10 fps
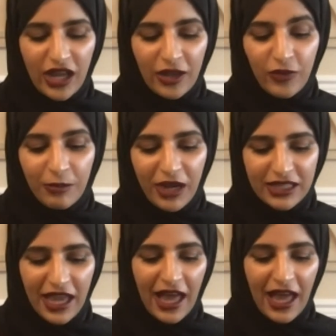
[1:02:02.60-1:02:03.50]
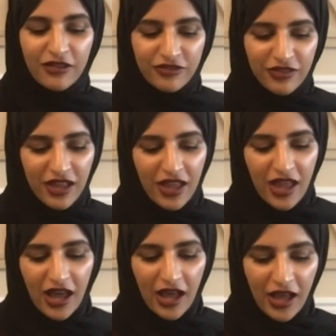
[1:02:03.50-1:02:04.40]
we might have.
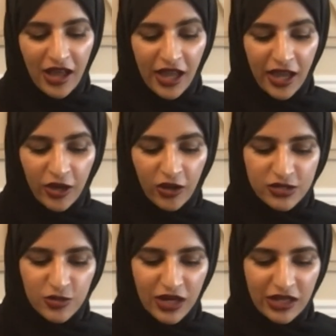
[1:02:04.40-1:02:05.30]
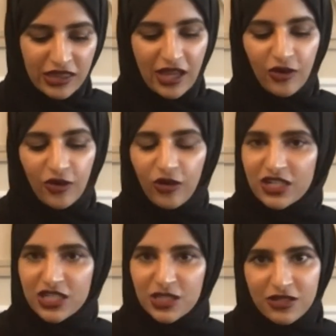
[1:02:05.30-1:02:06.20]
I also want to thank all
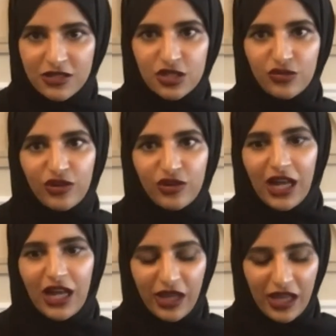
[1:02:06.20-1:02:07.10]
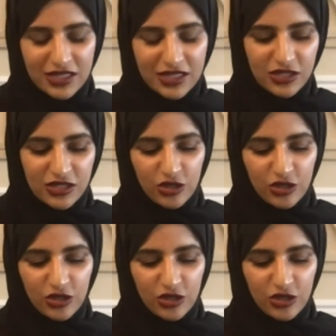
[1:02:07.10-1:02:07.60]
our sponsors for allowing us